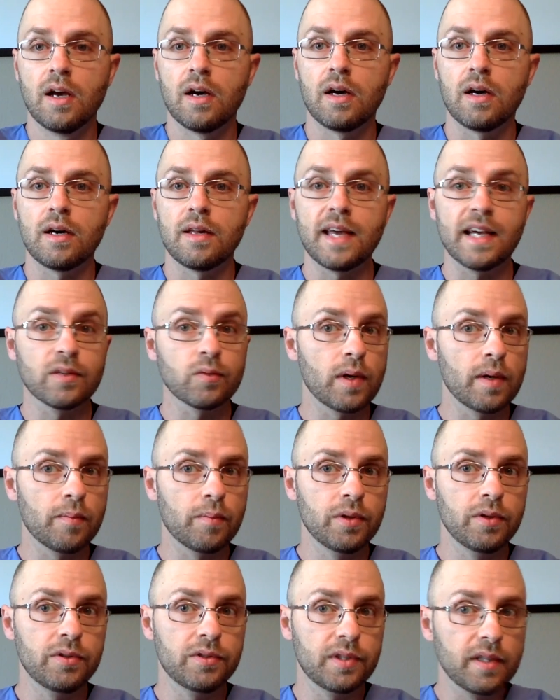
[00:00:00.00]
Uh, that's why I'm
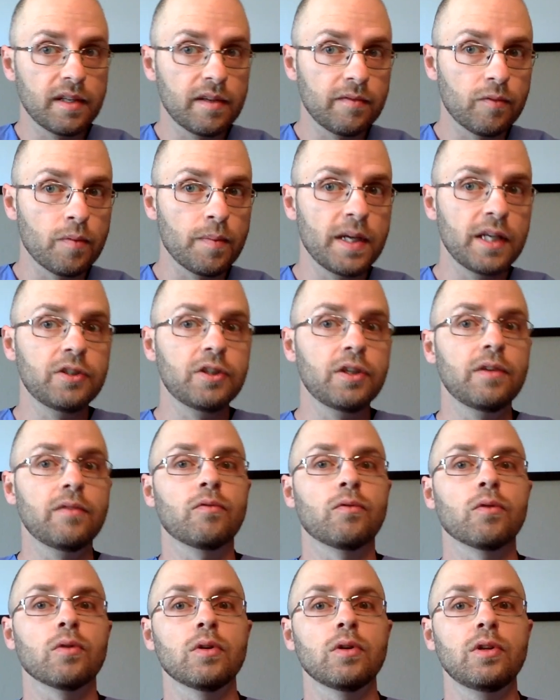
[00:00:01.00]
producing the information,
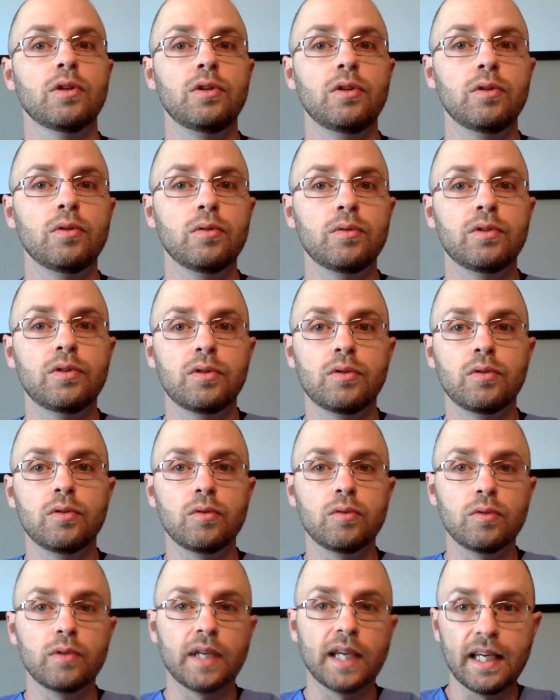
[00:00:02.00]
for you
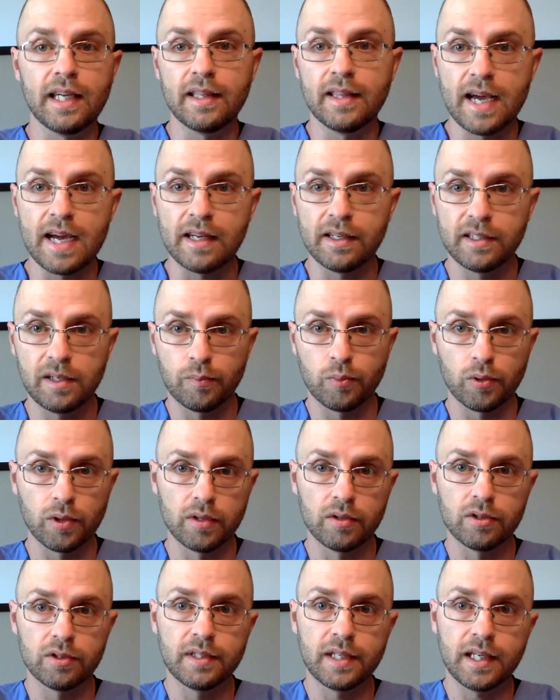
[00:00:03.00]
to gain that deeper
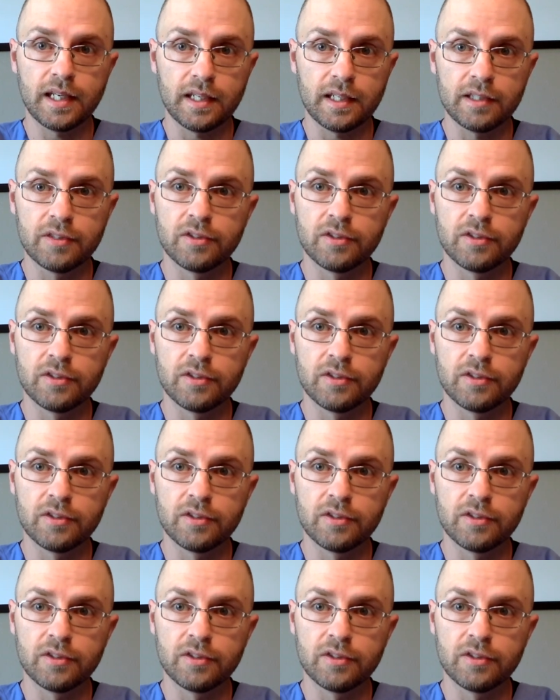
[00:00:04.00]
understanding.